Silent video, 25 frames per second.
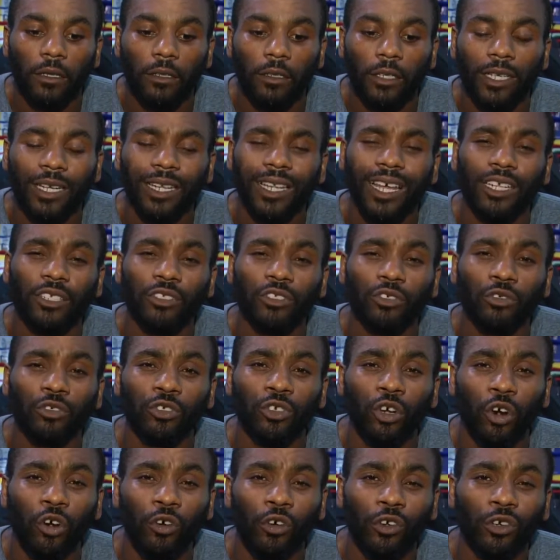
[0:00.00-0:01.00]
You get a lot of
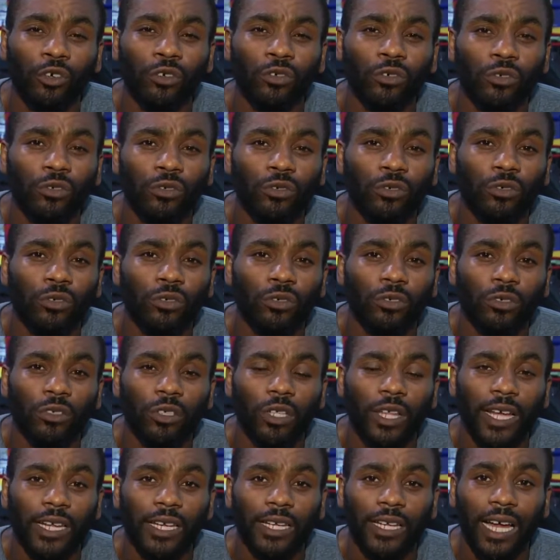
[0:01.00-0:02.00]
tutorial,
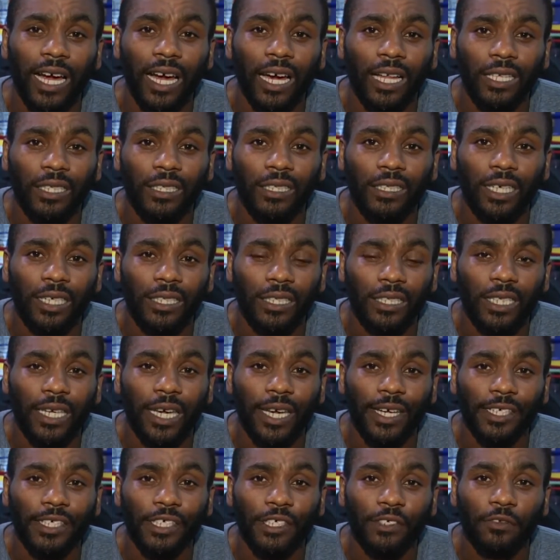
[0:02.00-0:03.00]
a lot of knowledge,
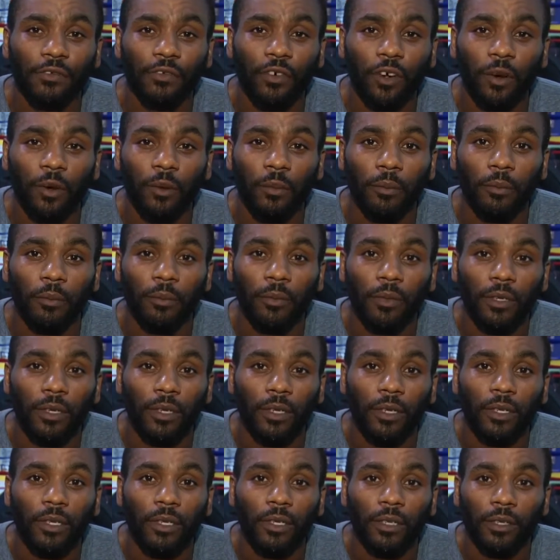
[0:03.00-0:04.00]
education from
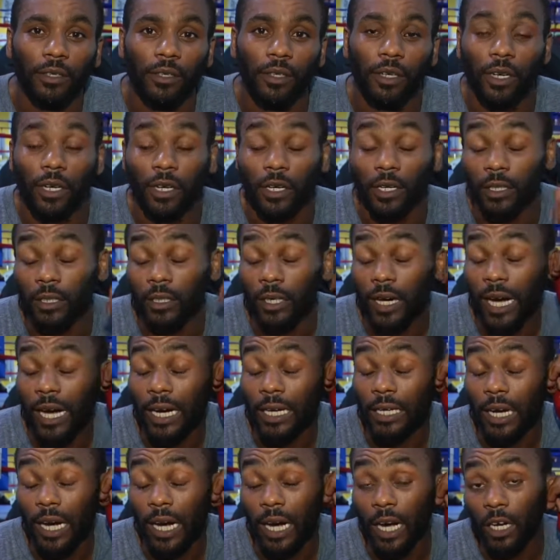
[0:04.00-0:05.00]

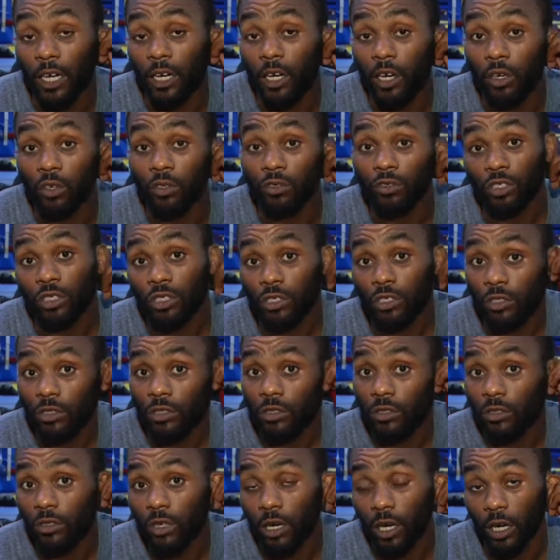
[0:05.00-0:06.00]
our coach,
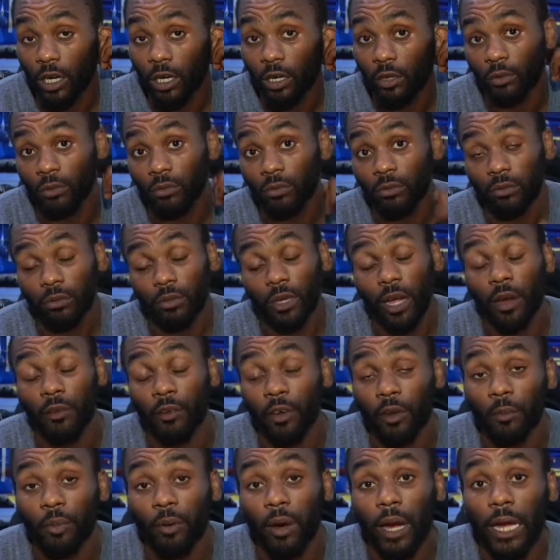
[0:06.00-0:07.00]

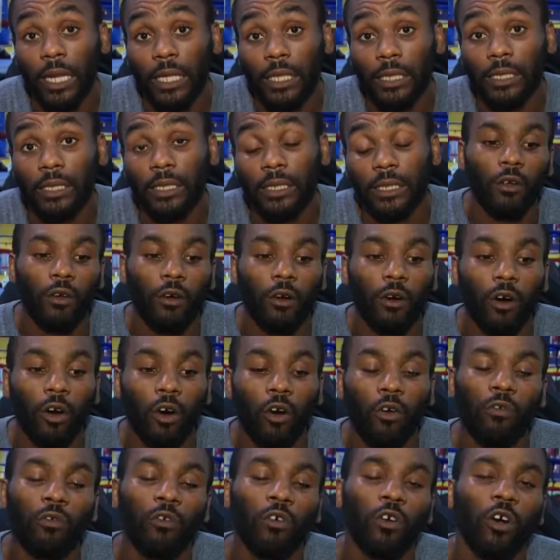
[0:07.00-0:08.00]
Eric Bradley.
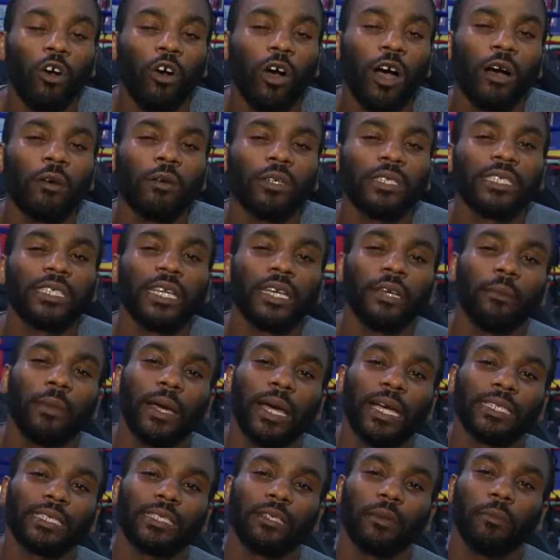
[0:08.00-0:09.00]
Overall, I would say
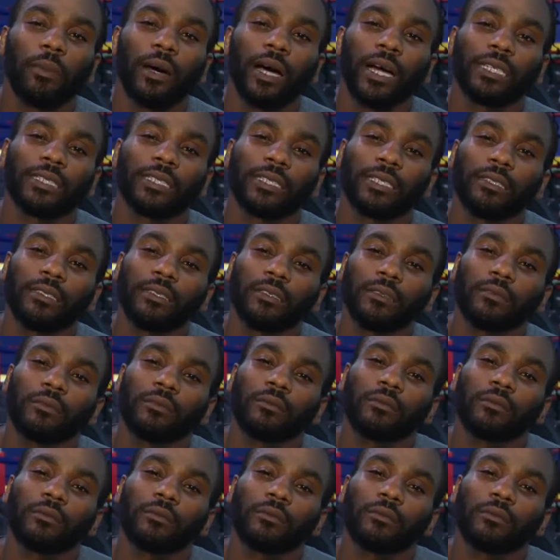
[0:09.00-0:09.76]
Master Boxing,